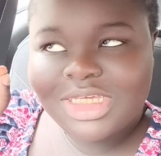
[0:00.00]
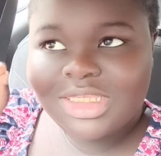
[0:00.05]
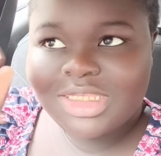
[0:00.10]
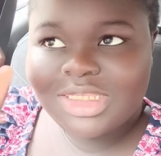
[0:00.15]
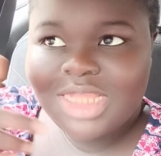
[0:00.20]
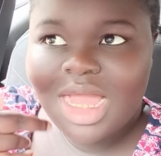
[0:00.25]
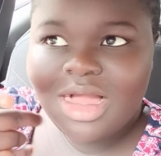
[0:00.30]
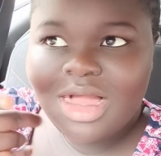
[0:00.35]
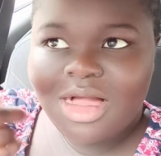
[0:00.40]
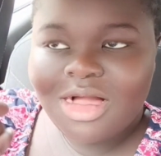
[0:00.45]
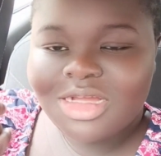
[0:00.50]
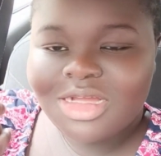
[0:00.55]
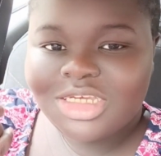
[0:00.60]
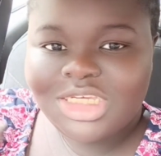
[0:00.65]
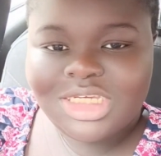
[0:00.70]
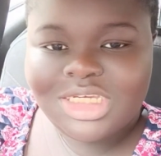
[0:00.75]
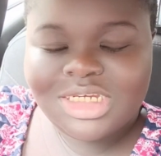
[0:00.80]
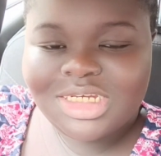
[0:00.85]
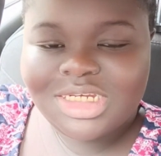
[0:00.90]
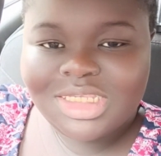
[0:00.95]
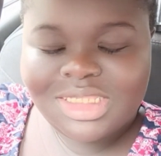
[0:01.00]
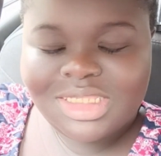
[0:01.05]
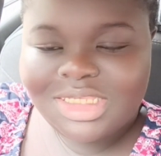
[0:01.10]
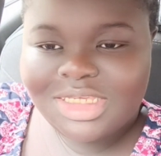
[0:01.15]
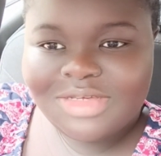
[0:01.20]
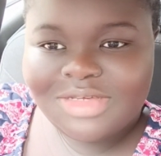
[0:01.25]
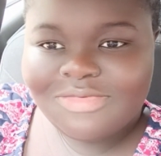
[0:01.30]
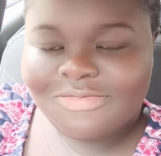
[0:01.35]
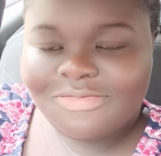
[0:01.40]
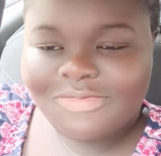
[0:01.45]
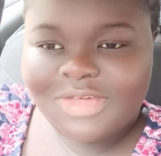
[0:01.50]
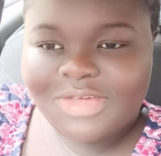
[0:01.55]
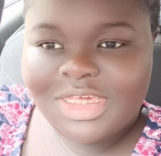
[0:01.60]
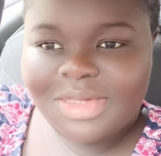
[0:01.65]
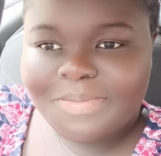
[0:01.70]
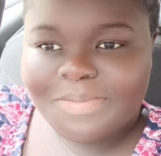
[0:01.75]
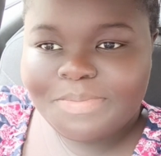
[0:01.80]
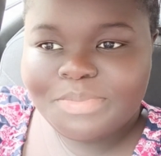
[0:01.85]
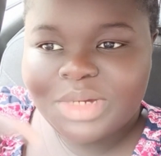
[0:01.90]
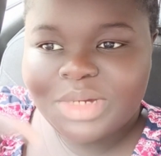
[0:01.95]
not called Shida's TV,
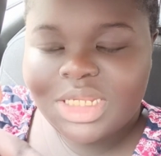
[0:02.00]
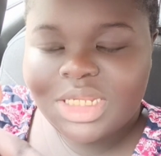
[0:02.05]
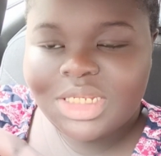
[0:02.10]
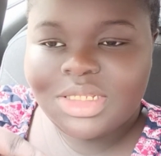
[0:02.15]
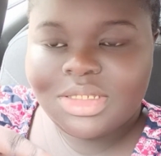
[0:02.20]
but